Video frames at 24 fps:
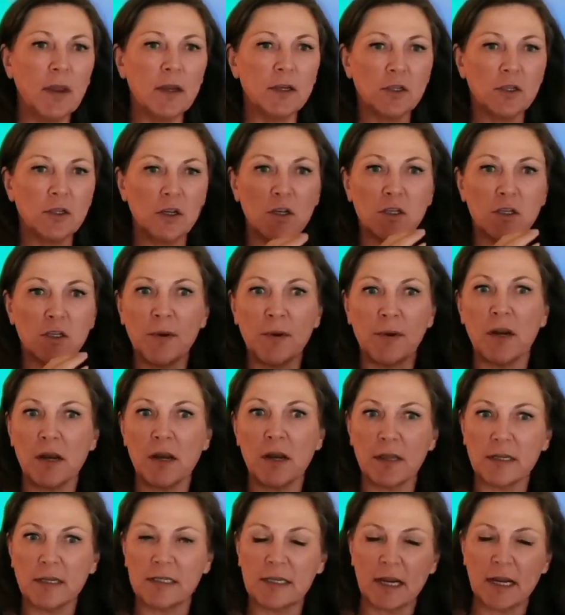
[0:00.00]
So you spend
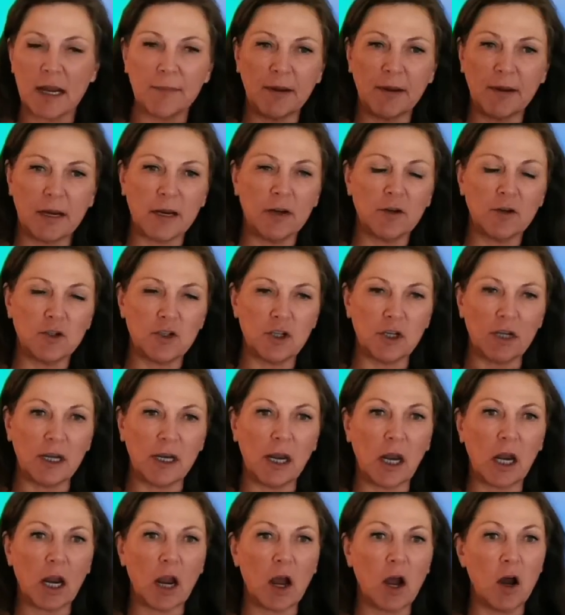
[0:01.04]
all this time and
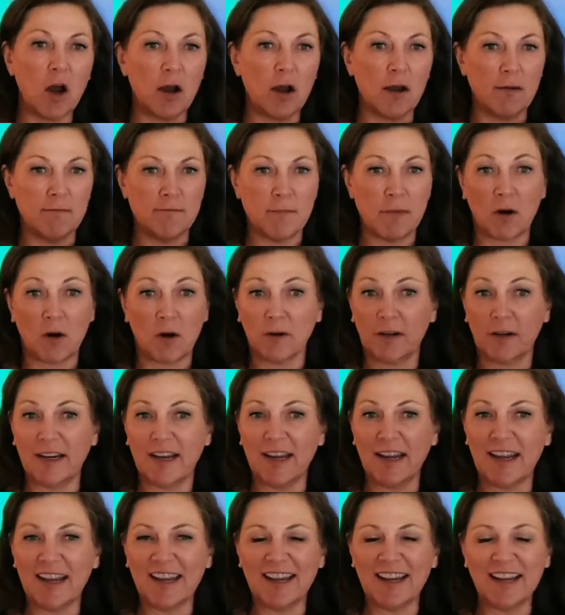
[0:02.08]
energy on
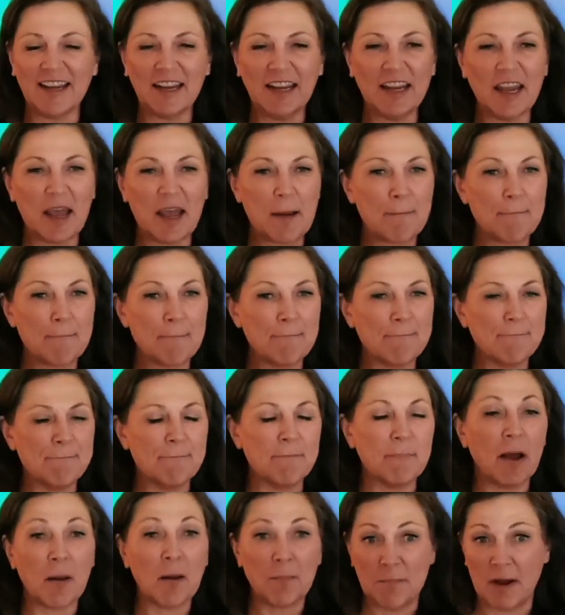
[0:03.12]
marketing
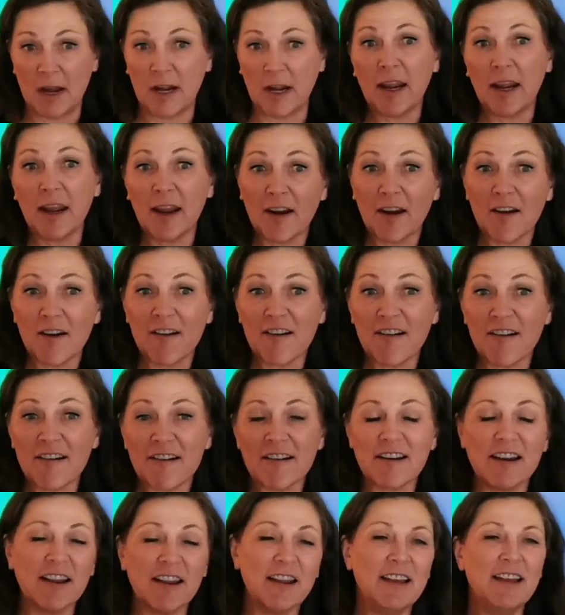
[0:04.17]
and money
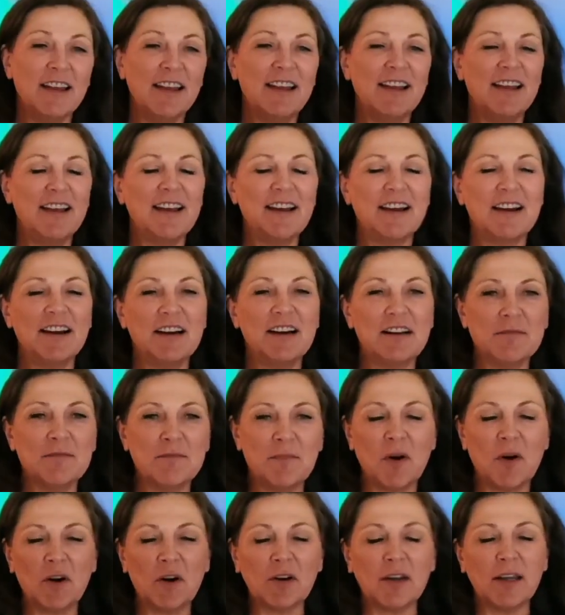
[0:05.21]
on
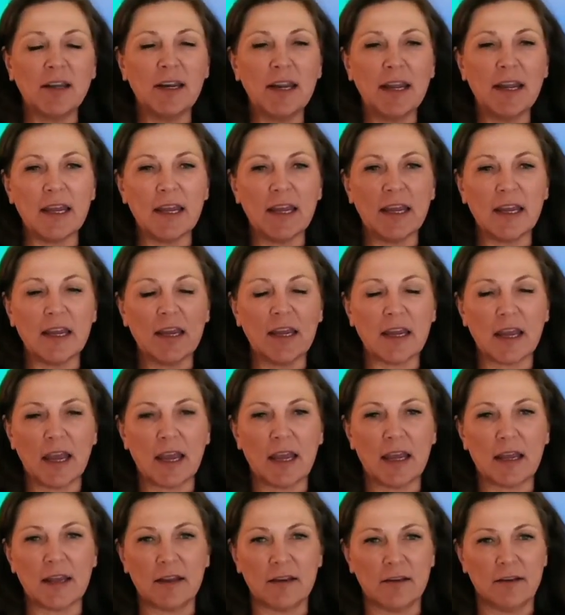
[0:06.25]
marketing
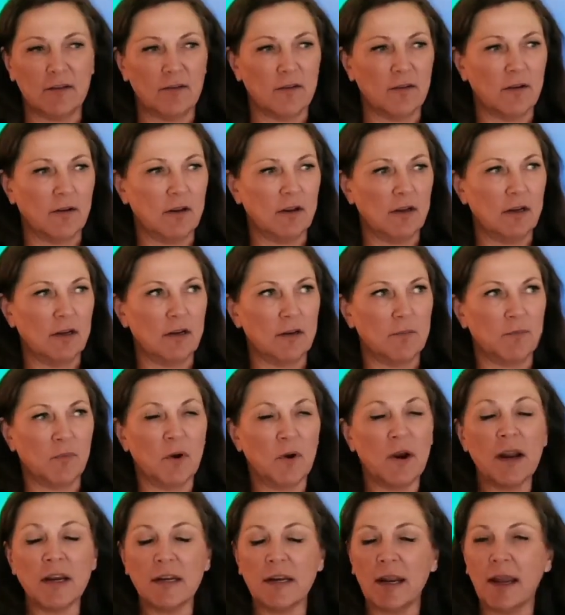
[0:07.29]
and
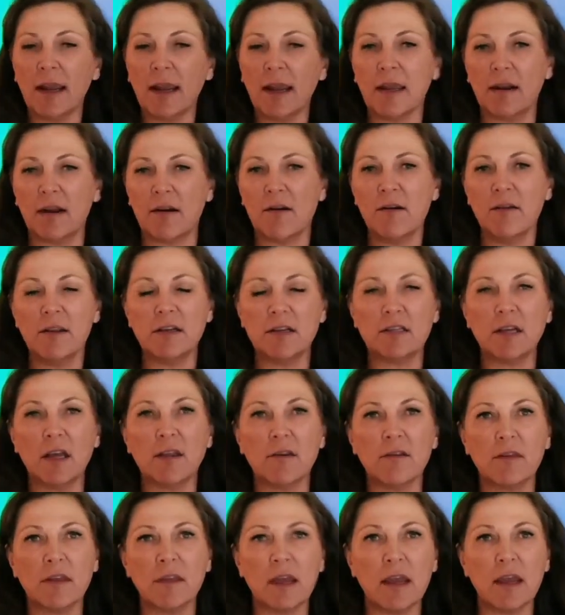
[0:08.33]
branding and all these
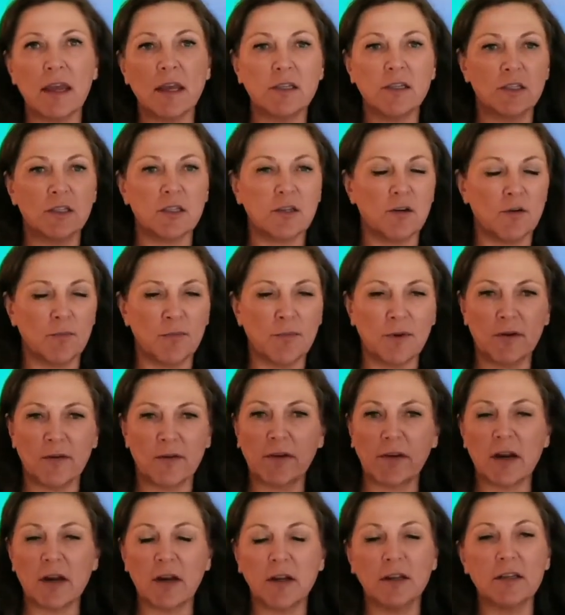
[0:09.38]
other things. You've
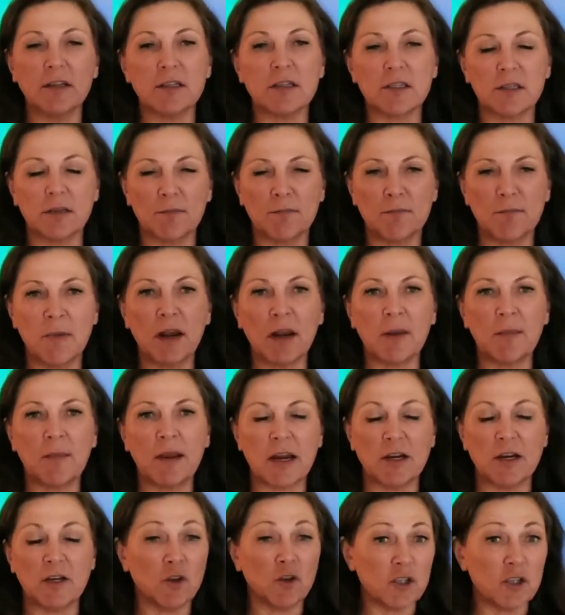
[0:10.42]
got all this money
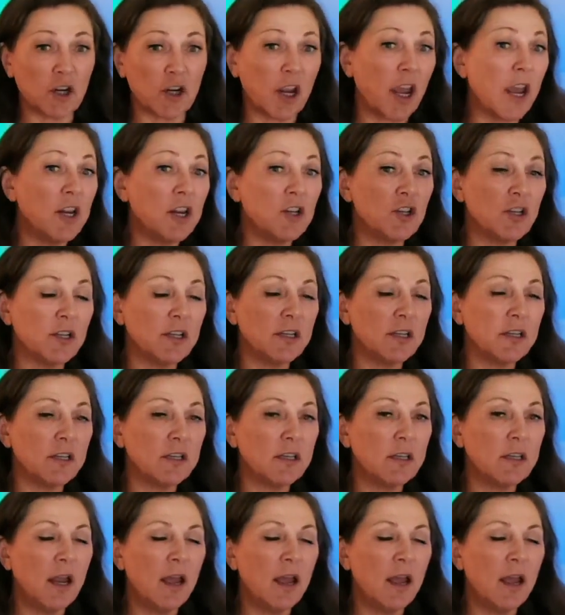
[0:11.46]
behind your education.